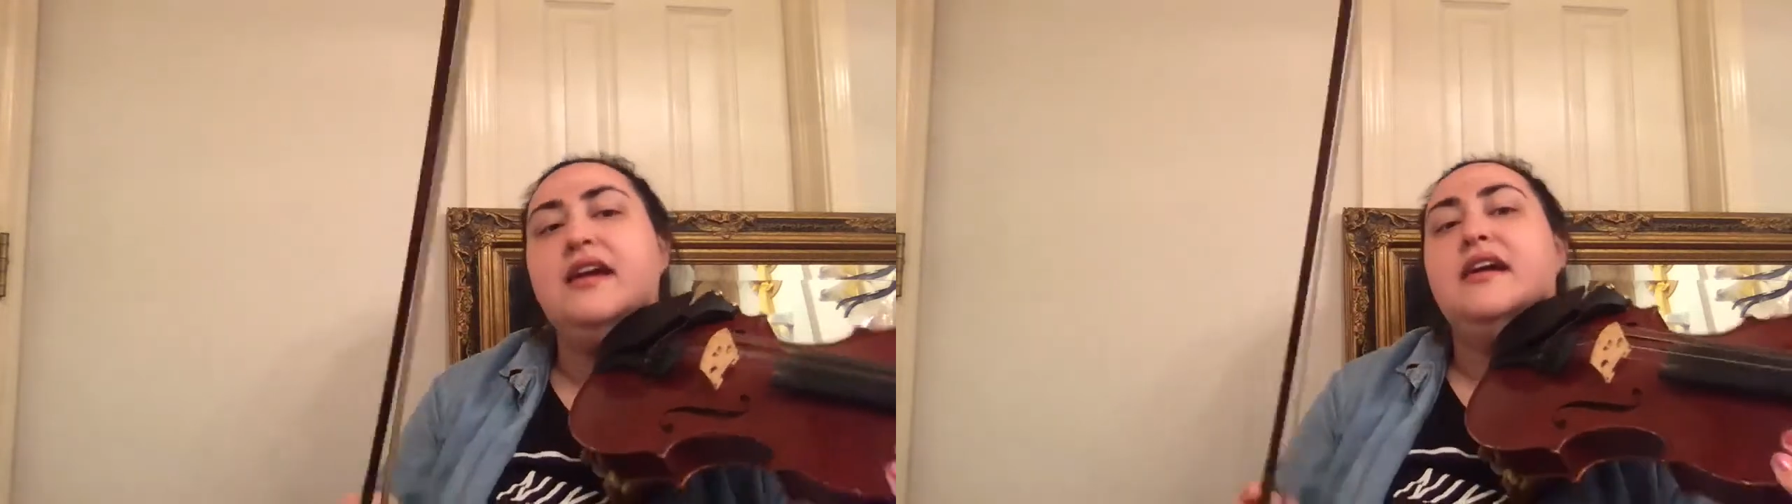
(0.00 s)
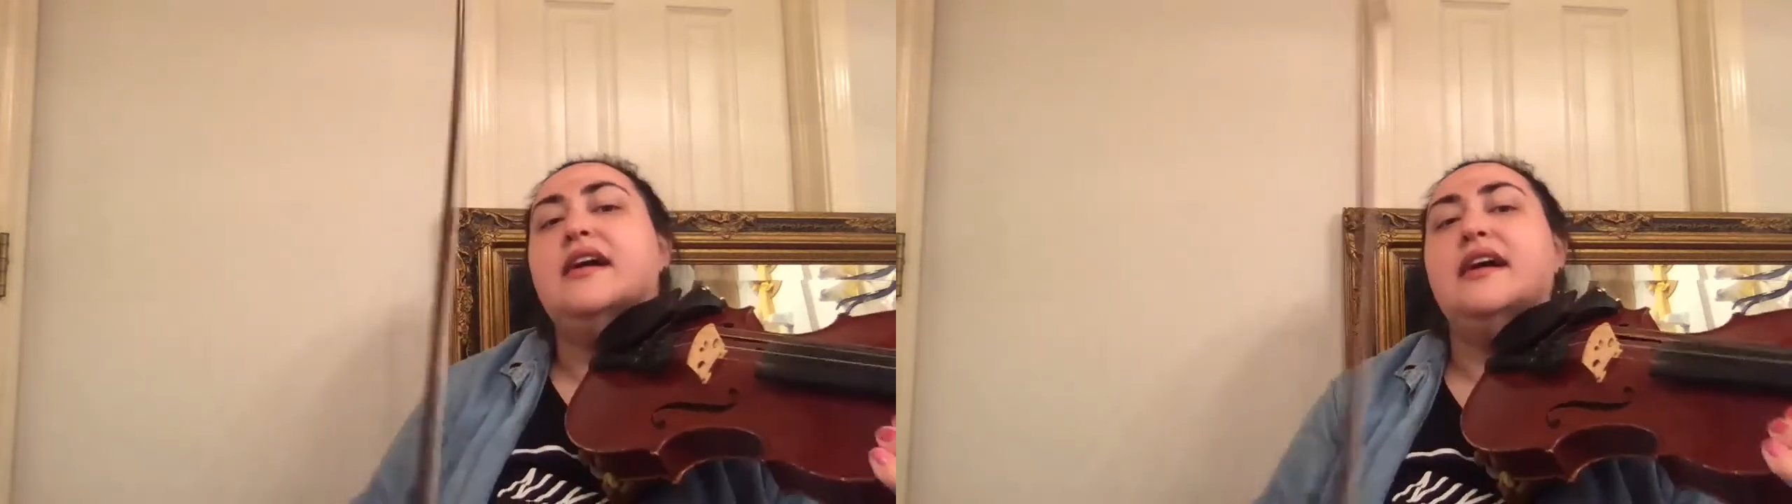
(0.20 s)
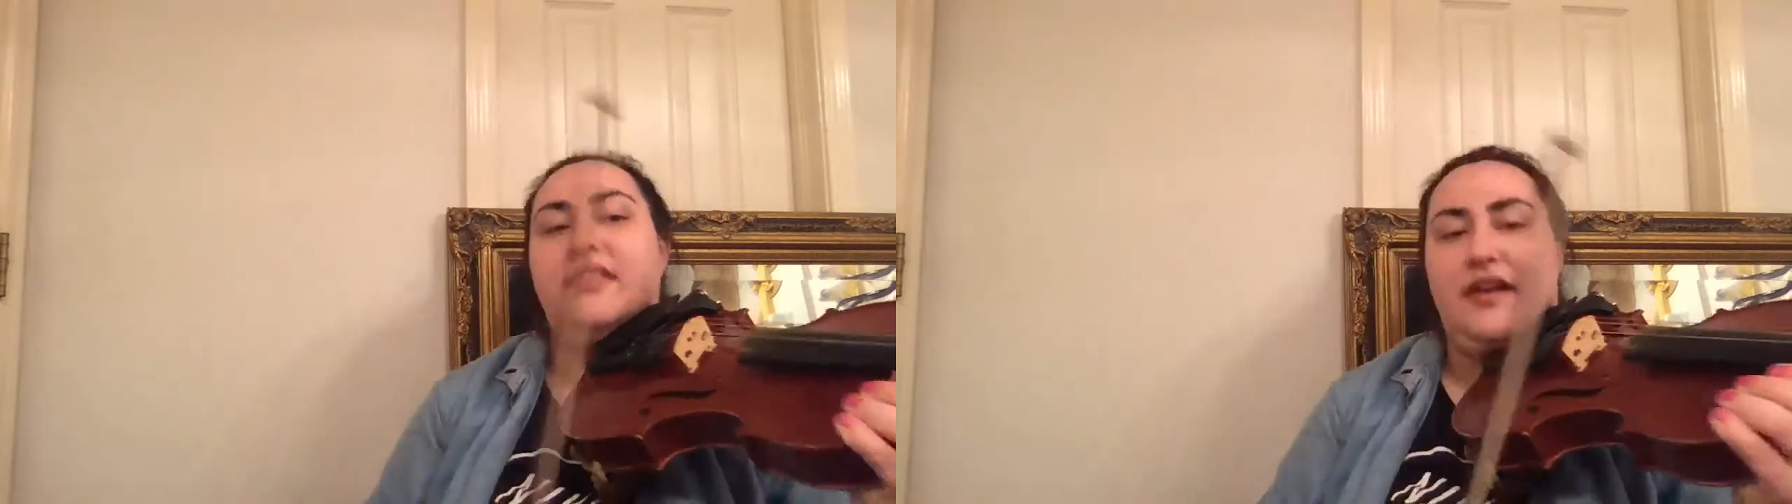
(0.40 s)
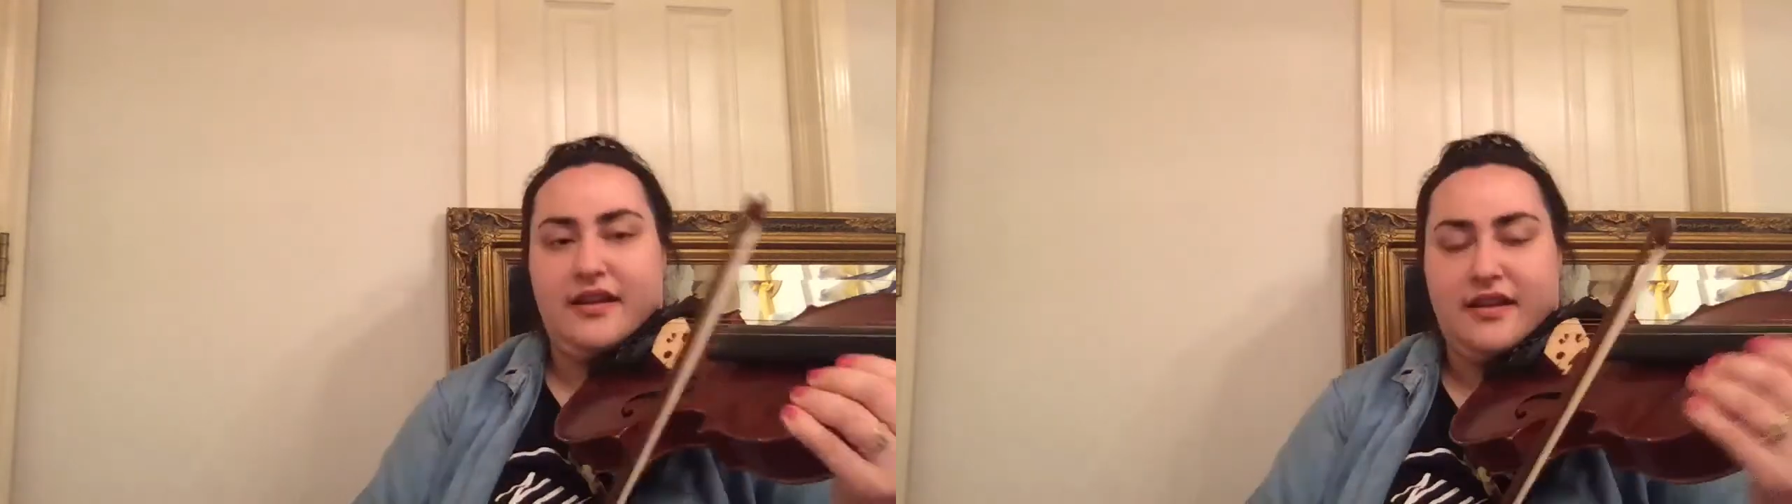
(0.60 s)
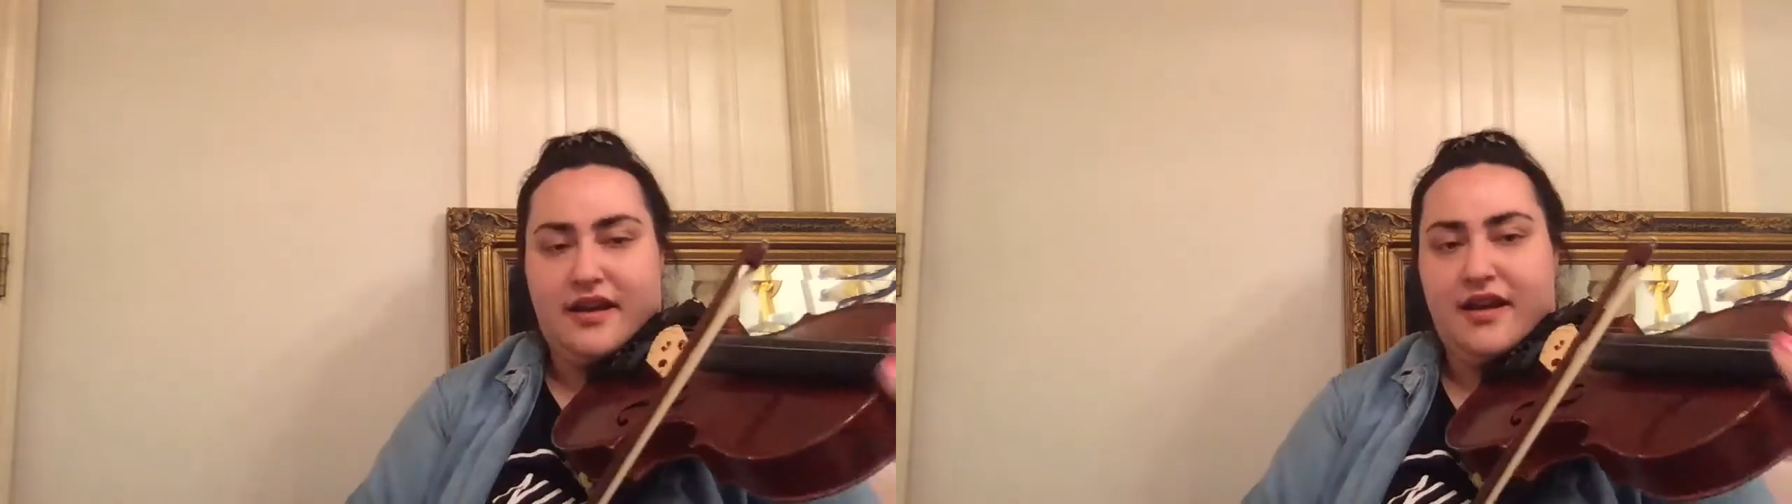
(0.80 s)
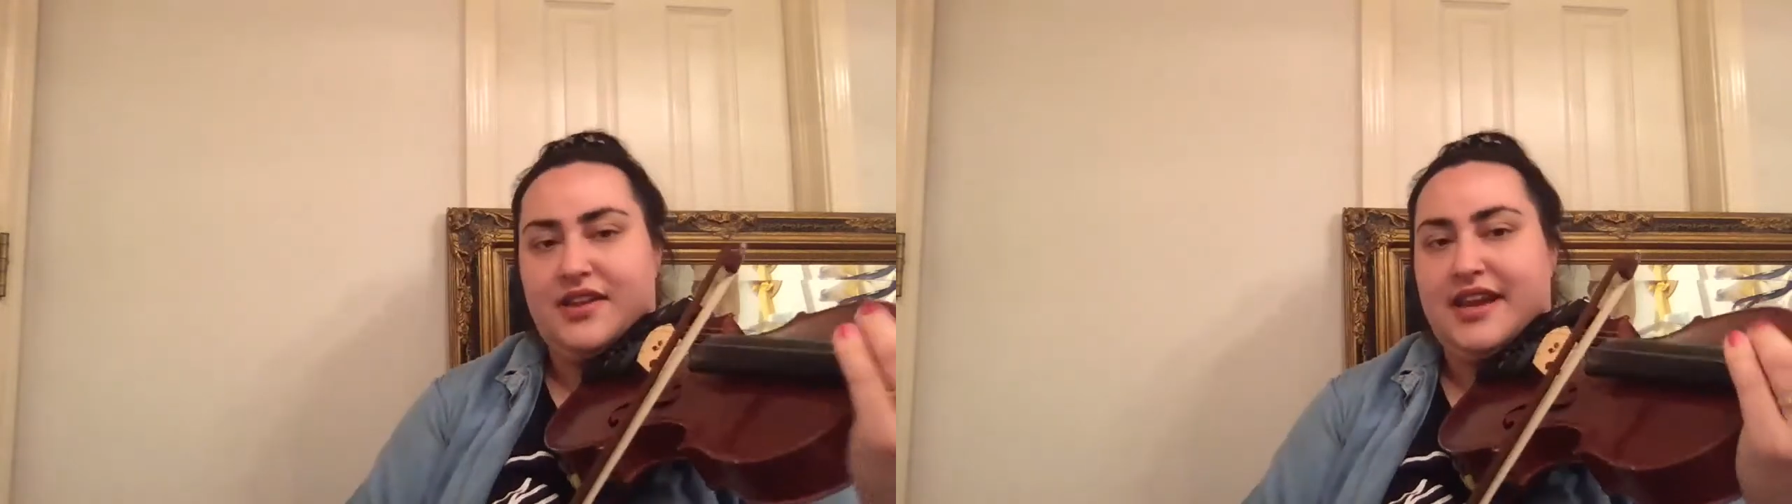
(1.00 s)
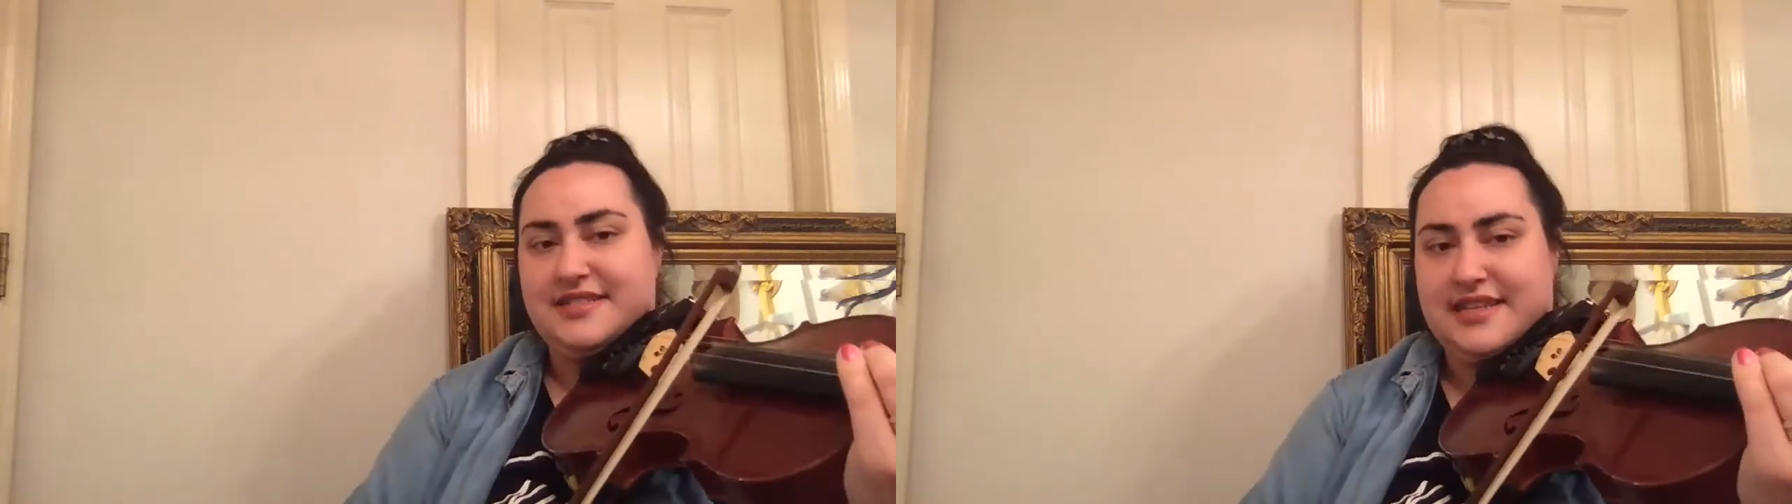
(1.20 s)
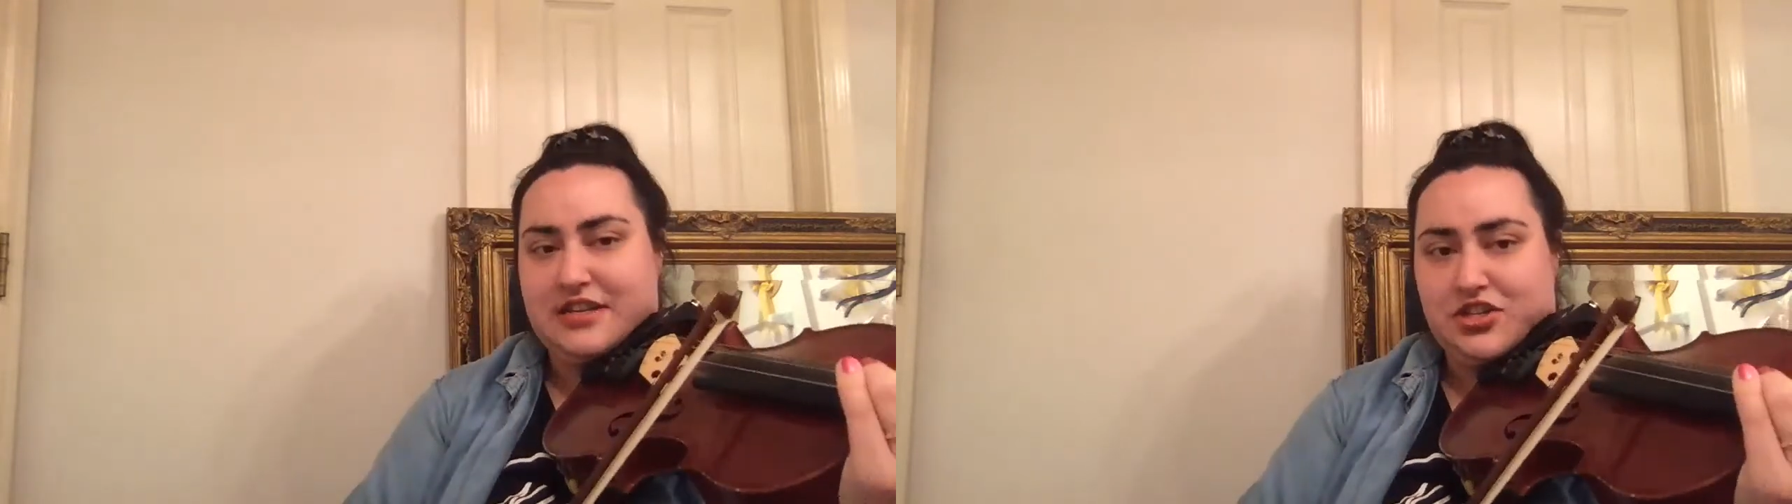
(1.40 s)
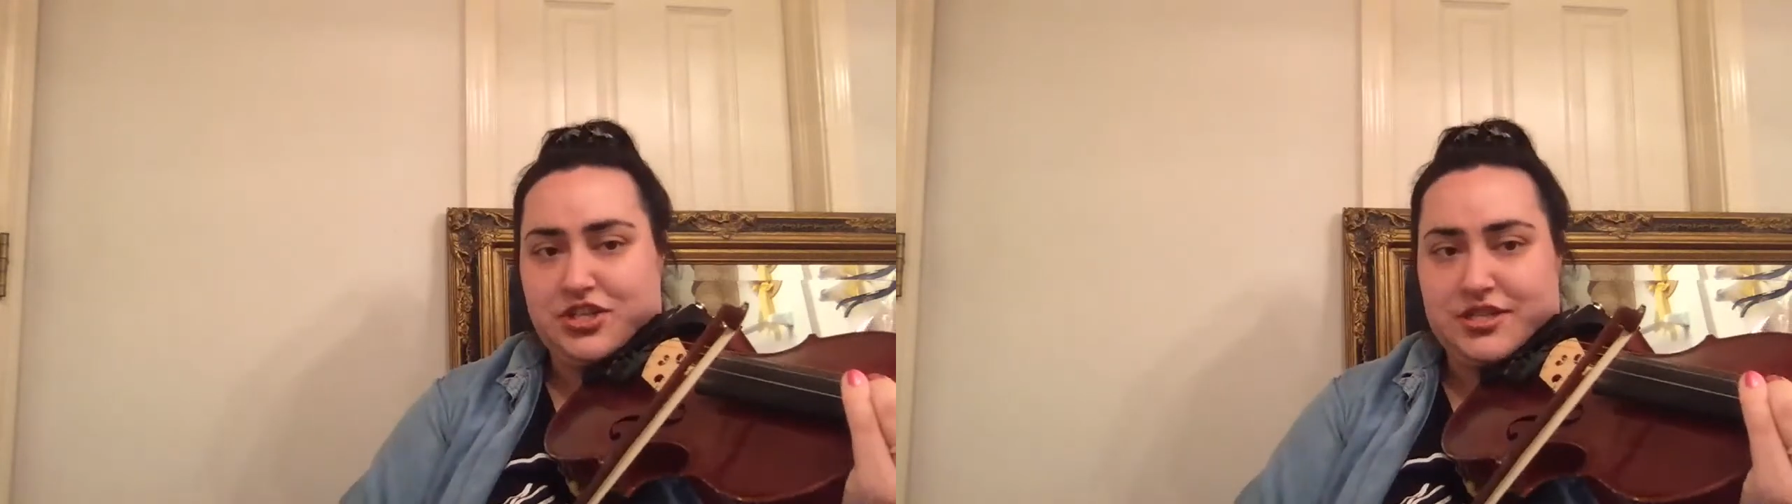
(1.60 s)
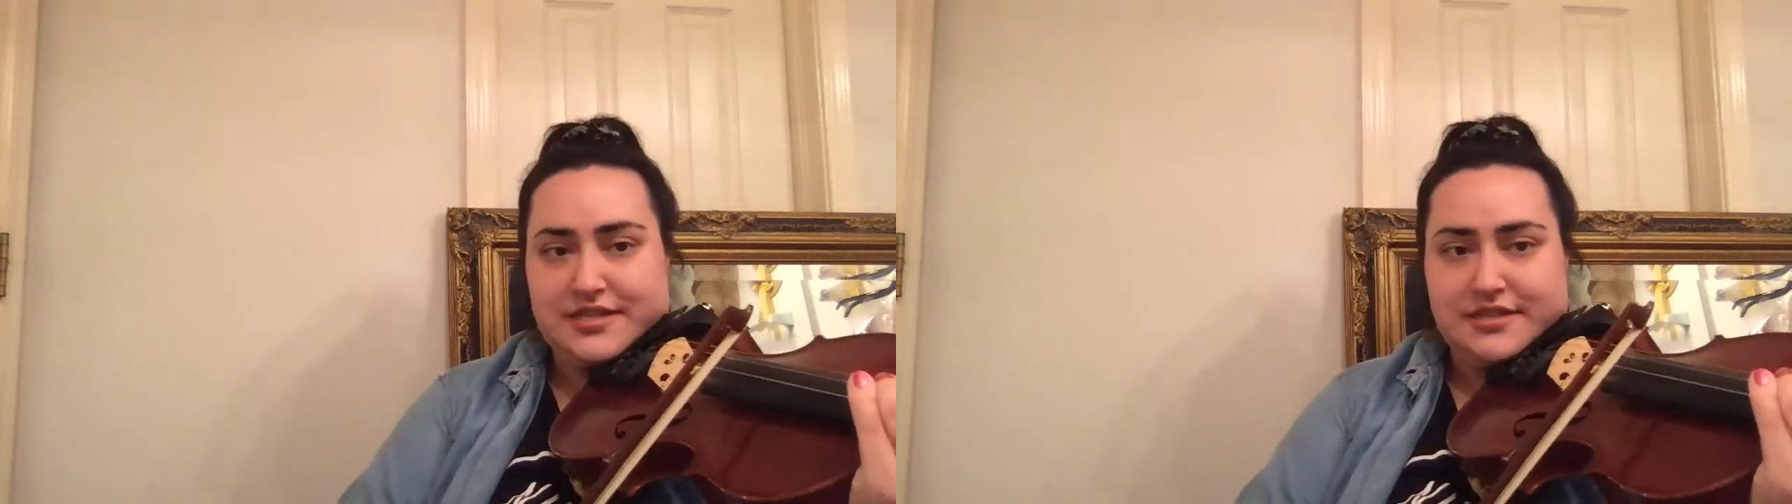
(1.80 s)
and then the next section is.